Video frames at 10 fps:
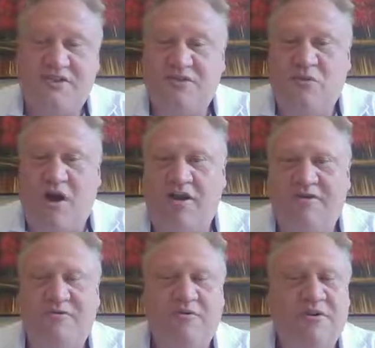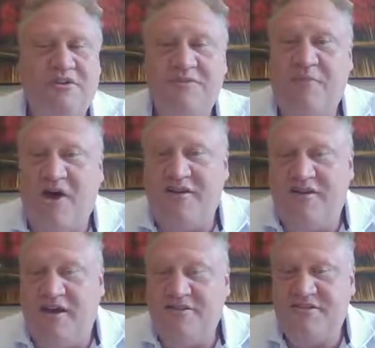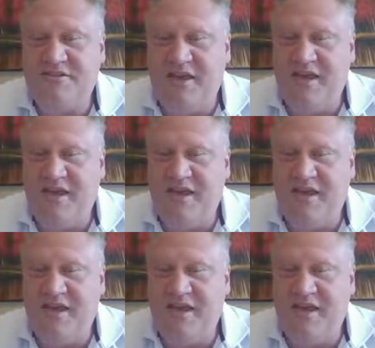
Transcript: just walk through what this bot does,